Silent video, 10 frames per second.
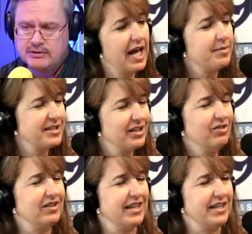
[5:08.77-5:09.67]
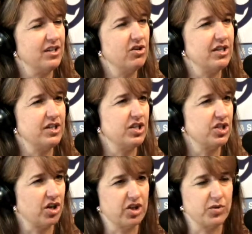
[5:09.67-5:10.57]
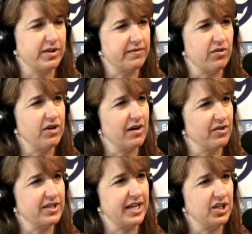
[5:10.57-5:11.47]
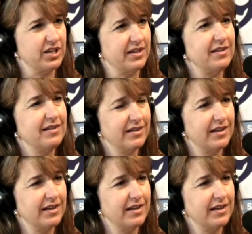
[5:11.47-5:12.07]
Absolutely. It usually just starts with a phone conversation.